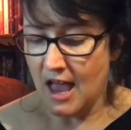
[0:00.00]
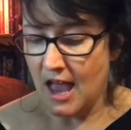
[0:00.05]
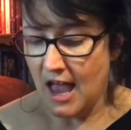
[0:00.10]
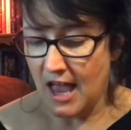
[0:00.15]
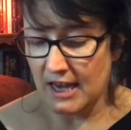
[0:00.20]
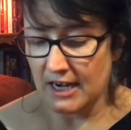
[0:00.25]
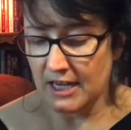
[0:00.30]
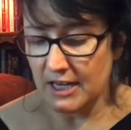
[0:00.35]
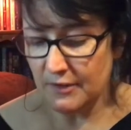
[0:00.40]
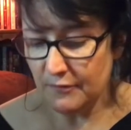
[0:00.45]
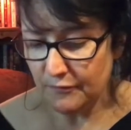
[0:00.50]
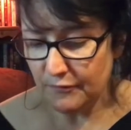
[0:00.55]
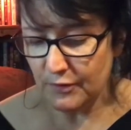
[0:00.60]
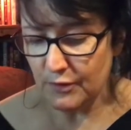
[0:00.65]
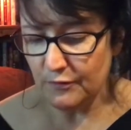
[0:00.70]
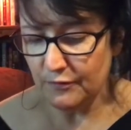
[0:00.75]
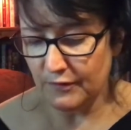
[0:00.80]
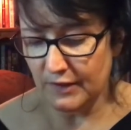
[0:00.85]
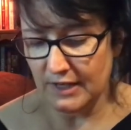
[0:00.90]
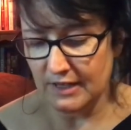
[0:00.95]
And if you
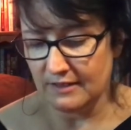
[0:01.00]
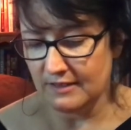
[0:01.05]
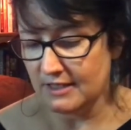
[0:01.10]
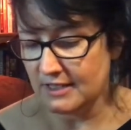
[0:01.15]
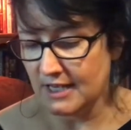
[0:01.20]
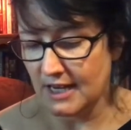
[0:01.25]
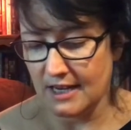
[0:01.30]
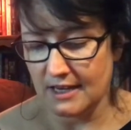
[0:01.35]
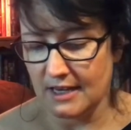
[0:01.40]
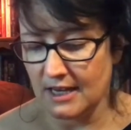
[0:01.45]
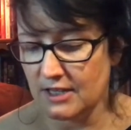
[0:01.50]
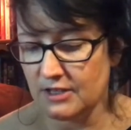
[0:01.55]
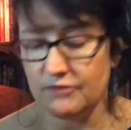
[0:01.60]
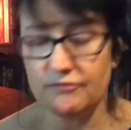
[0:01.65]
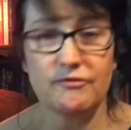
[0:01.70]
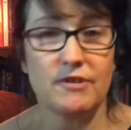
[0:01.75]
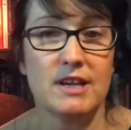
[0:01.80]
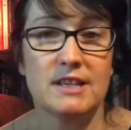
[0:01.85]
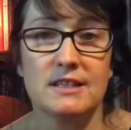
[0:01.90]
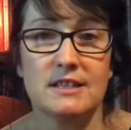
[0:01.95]
feel the deck has
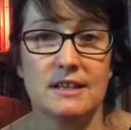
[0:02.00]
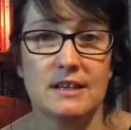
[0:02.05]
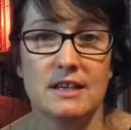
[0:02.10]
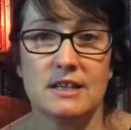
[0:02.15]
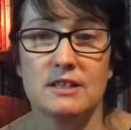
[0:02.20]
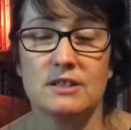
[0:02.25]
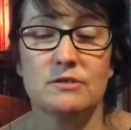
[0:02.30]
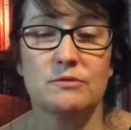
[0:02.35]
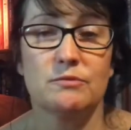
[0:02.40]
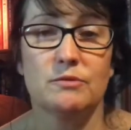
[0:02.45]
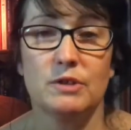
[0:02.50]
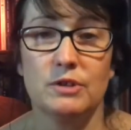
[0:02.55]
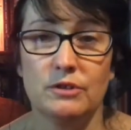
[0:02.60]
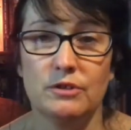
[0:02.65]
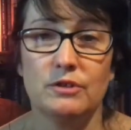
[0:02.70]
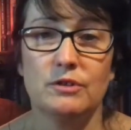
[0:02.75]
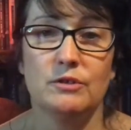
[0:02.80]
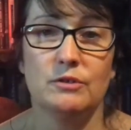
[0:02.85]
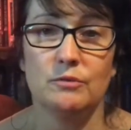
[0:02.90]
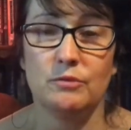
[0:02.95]
resonated with
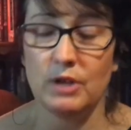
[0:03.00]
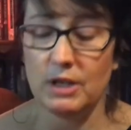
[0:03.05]
you,